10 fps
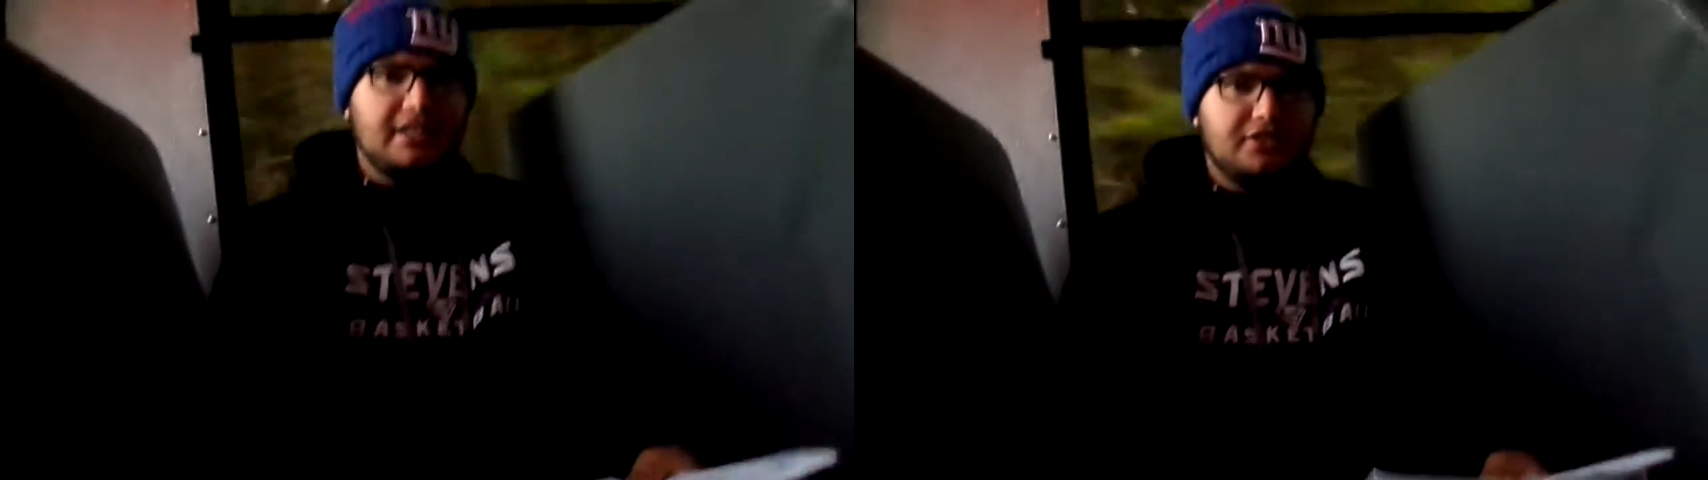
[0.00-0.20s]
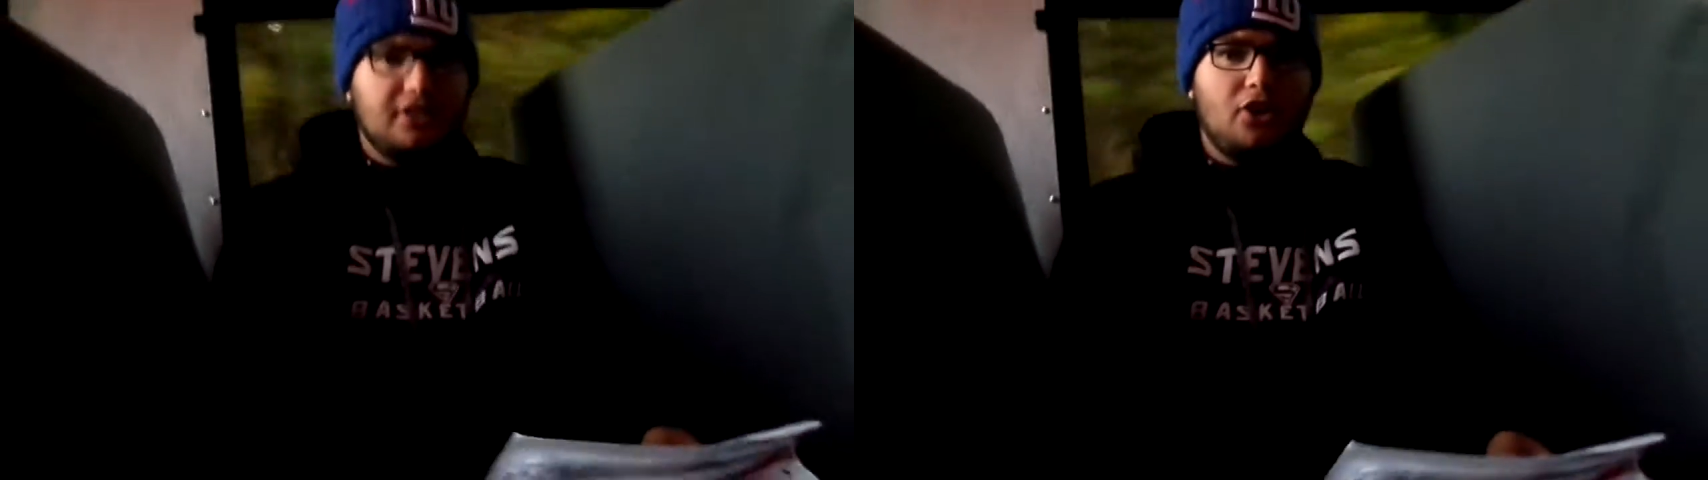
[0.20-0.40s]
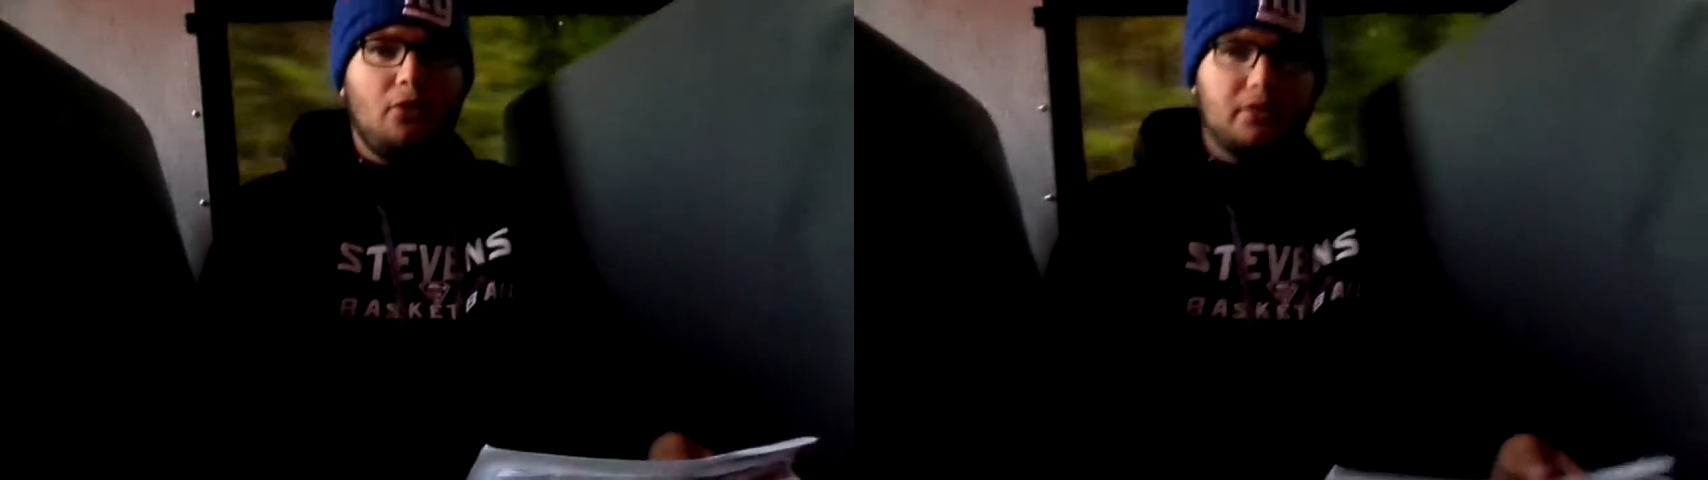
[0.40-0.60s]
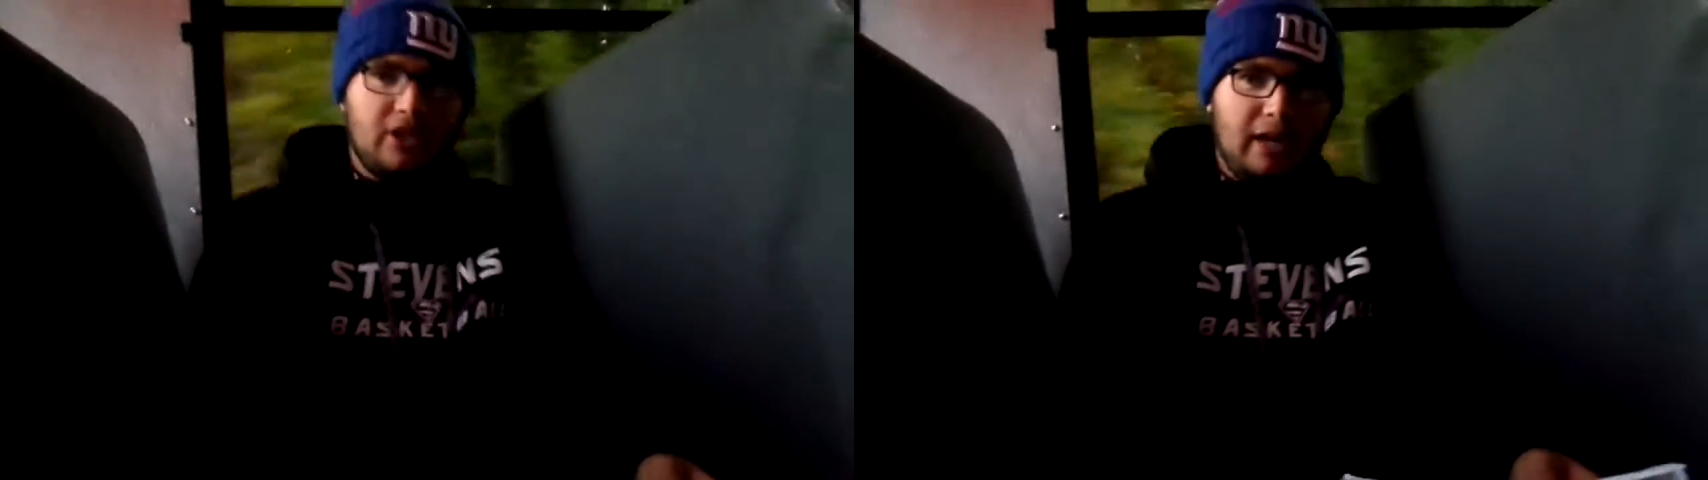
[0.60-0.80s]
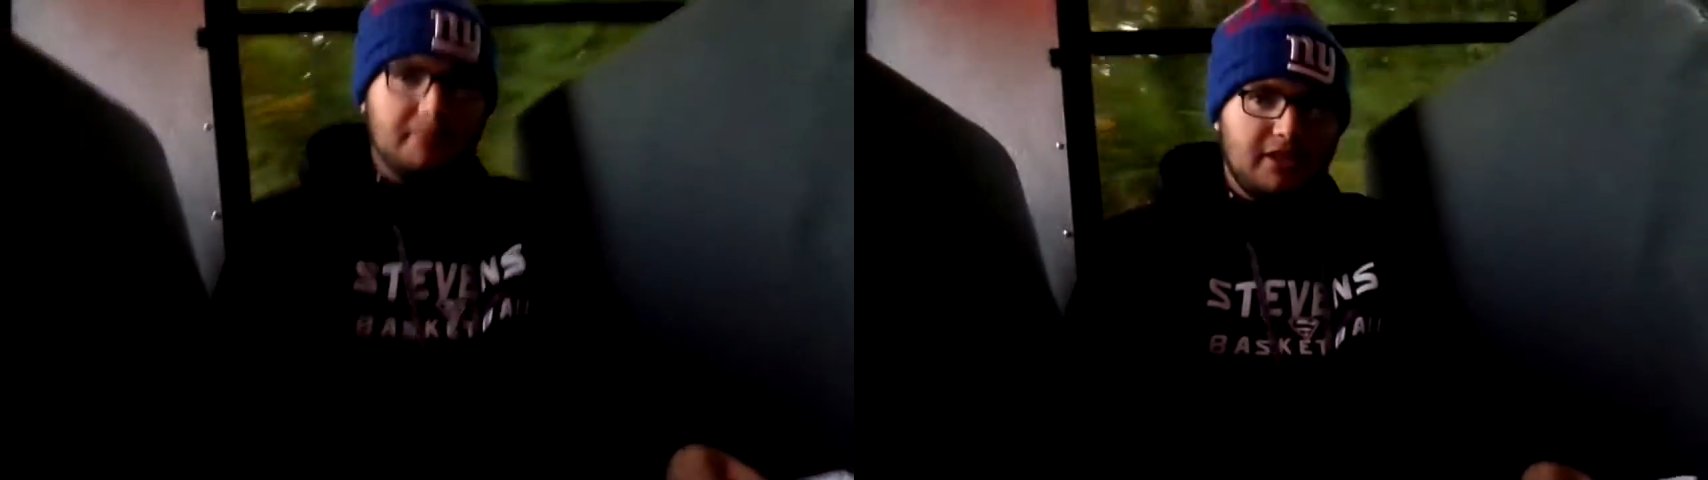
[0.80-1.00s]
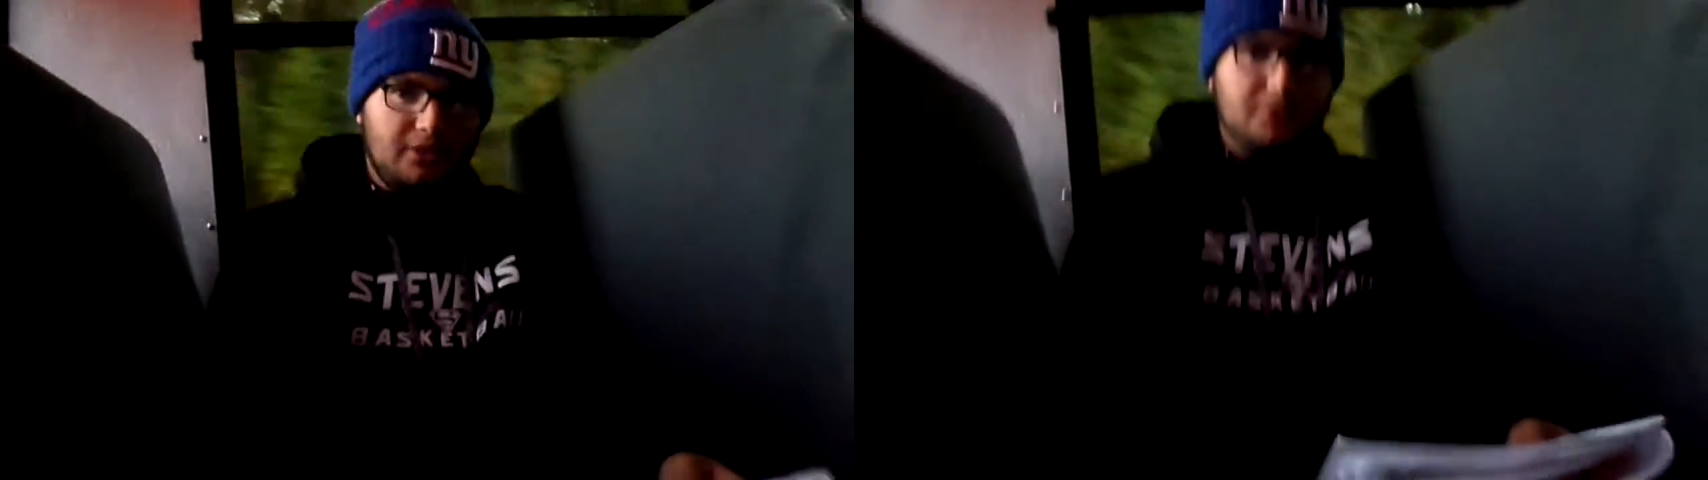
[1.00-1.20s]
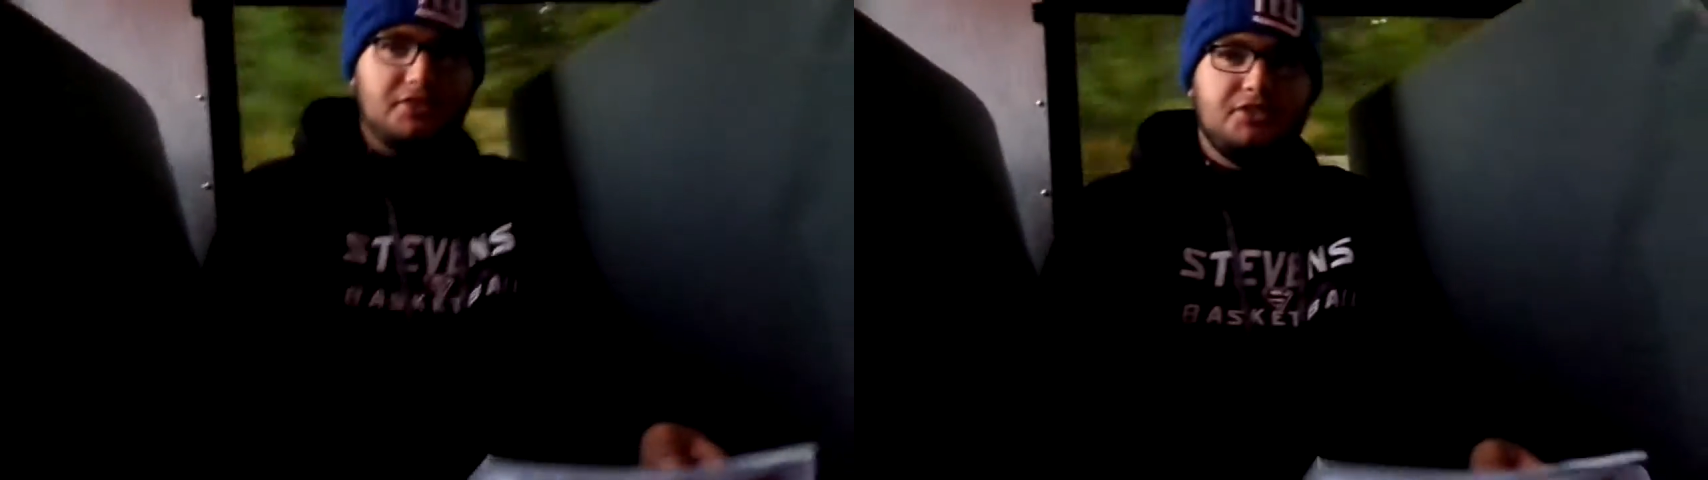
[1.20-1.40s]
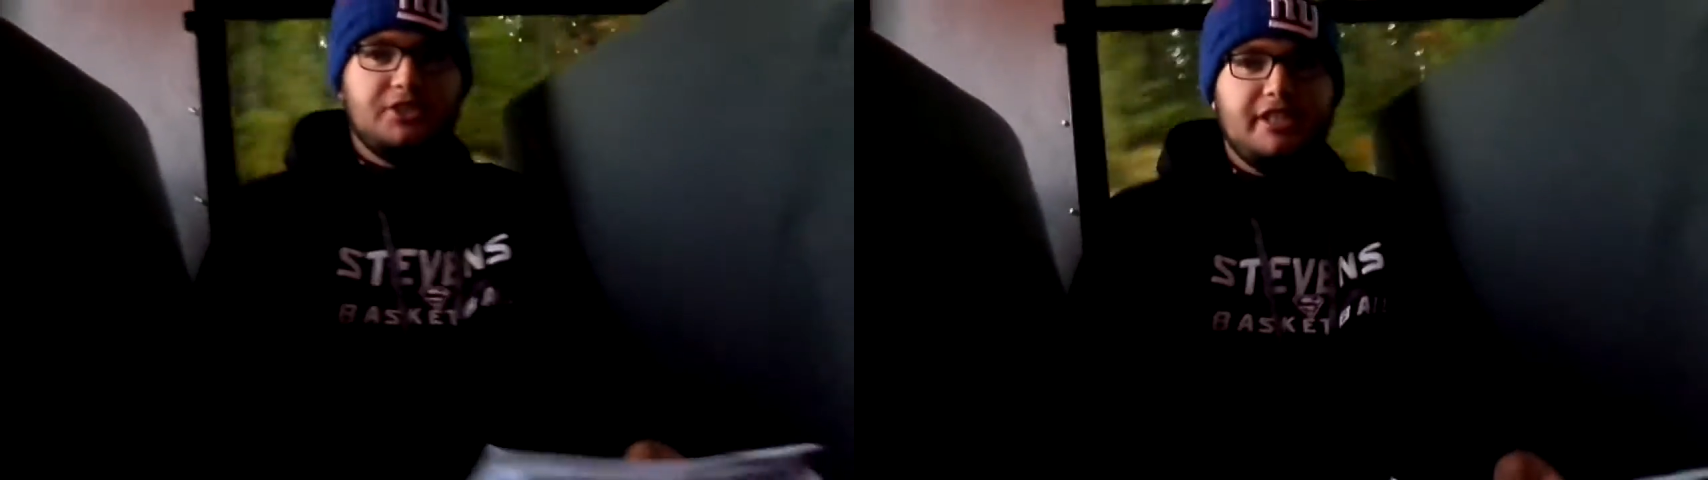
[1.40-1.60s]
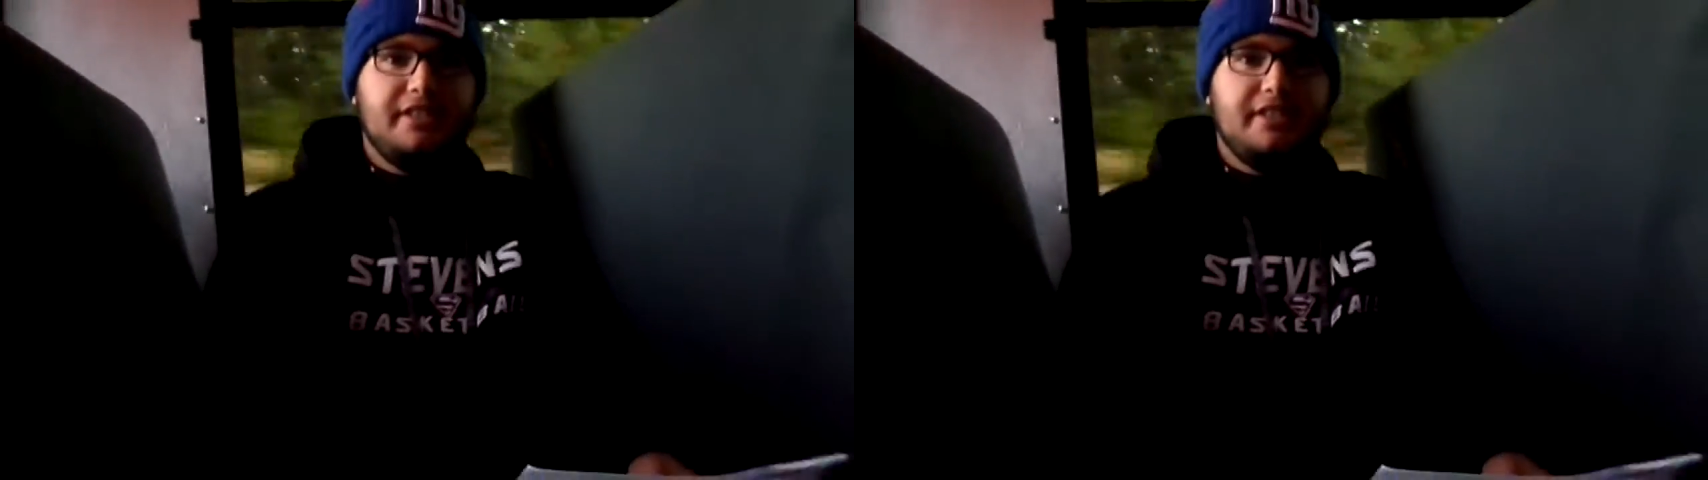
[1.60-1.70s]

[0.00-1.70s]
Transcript: going to overcome their losing streak.